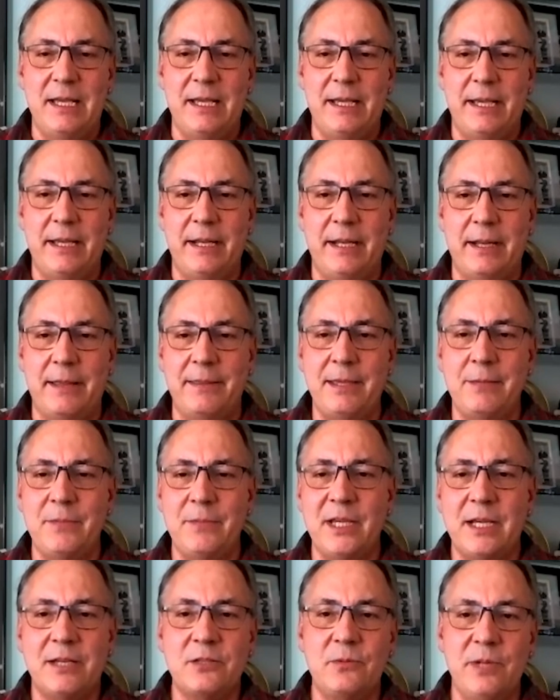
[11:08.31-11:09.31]
And I think
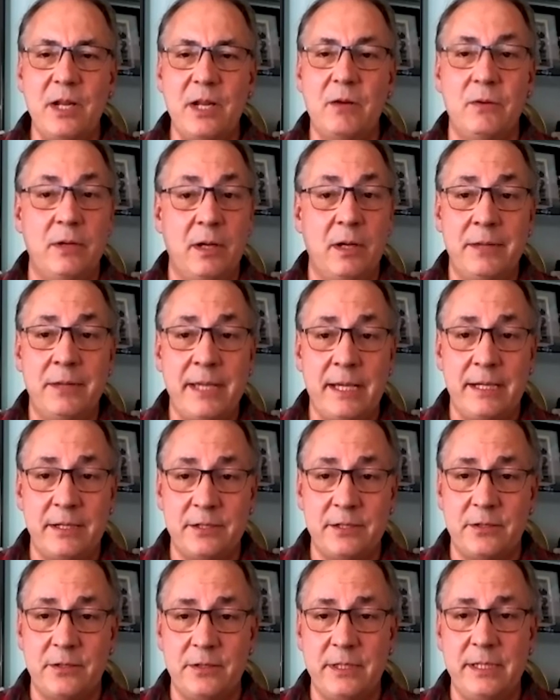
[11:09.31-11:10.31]
because we don't know that
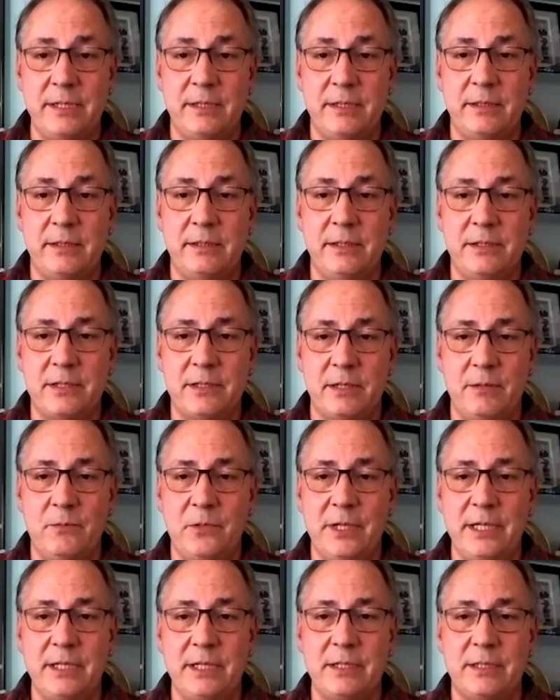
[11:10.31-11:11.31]
history in some
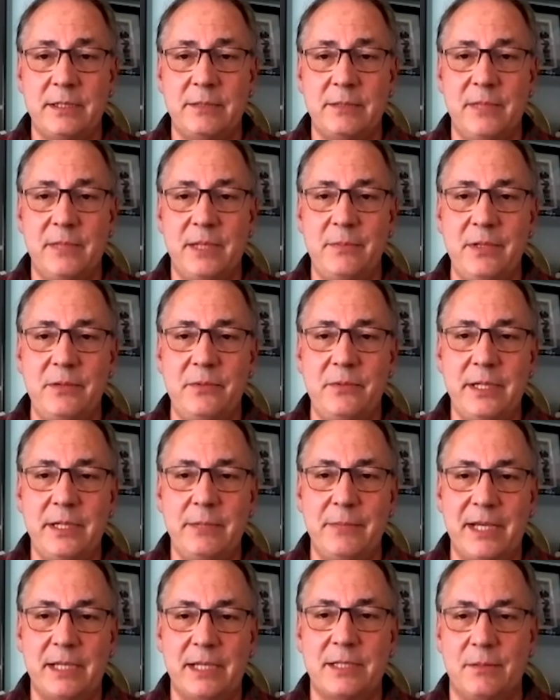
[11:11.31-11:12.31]
ways, maybe we
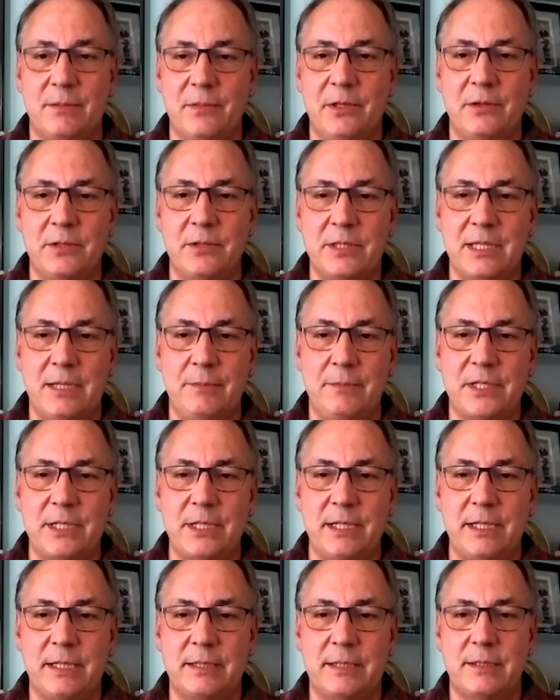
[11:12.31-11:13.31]
make some of those same
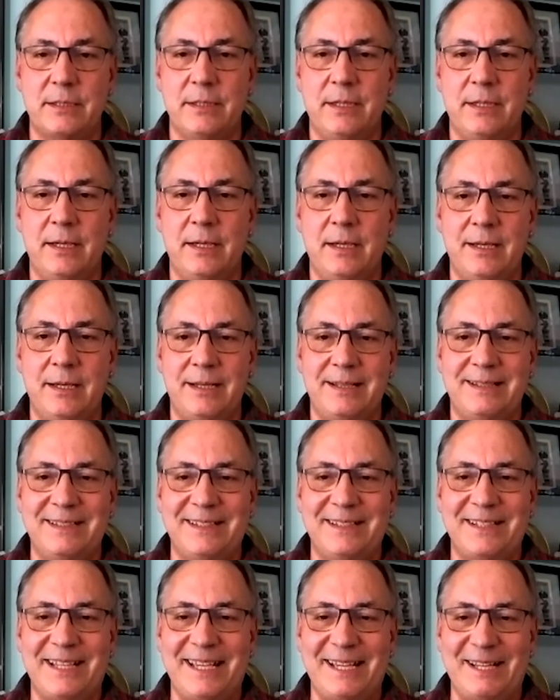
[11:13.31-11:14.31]
mistakes
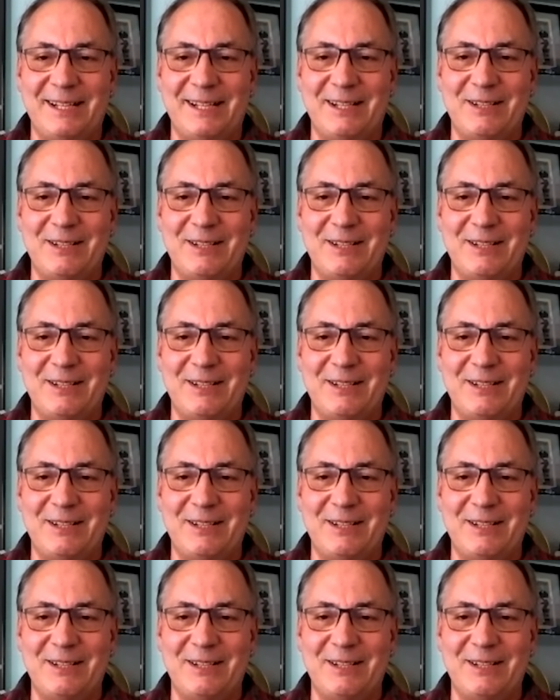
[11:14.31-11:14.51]
again.